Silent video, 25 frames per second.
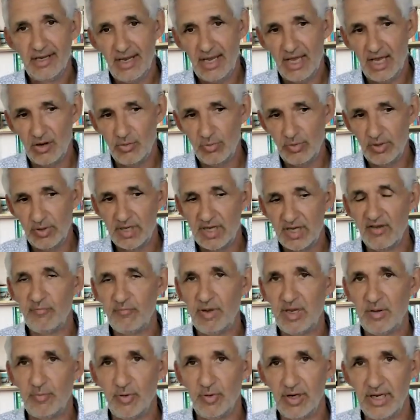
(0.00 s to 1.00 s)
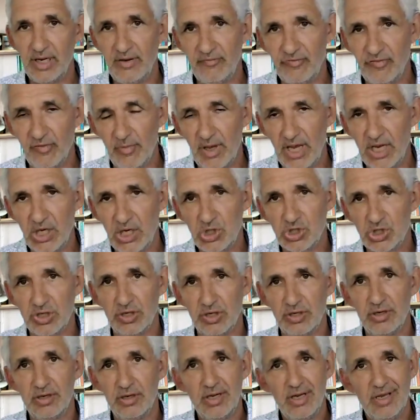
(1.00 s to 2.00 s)
how we give people
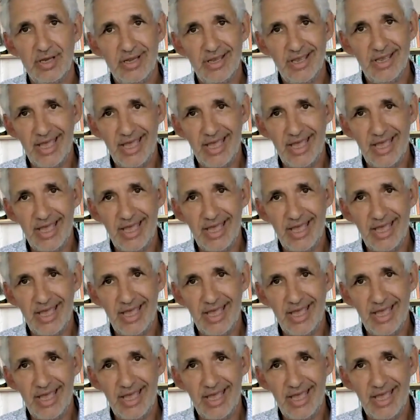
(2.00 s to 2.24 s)
information,